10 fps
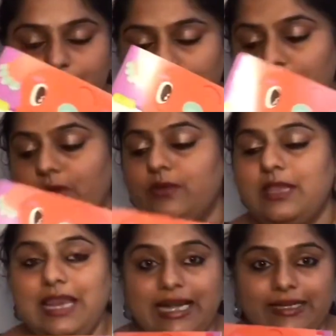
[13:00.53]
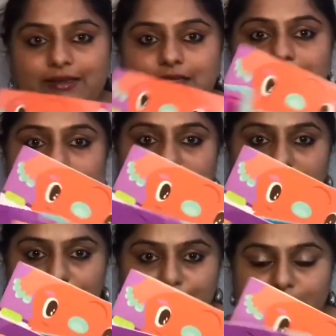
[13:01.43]
the letters and the
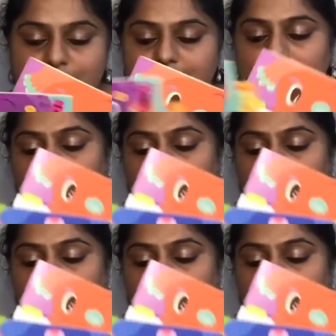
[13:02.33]
numbers,